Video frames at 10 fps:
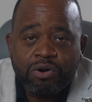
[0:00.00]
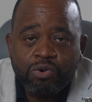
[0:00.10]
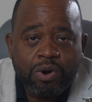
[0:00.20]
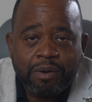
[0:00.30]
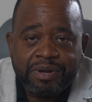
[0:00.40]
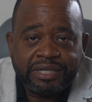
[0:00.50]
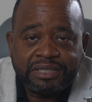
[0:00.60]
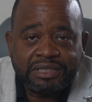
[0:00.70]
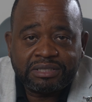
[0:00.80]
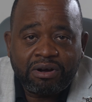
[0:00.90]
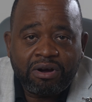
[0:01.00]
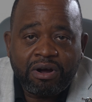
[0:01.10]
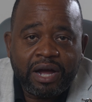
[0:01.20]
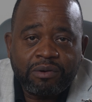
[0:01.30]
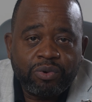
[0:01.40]
who our patients
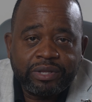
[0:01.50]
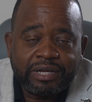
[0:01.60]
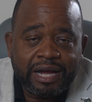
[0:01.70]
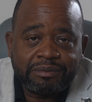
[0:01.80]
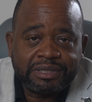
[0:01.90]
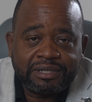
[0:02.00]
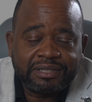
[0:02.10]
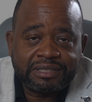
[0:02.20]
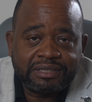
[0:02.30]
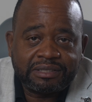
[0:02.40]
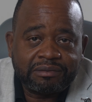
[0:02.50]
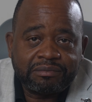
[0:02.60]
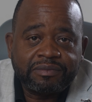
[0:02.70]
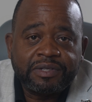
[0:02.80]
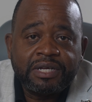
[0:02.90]
are, and where the gaps in our system.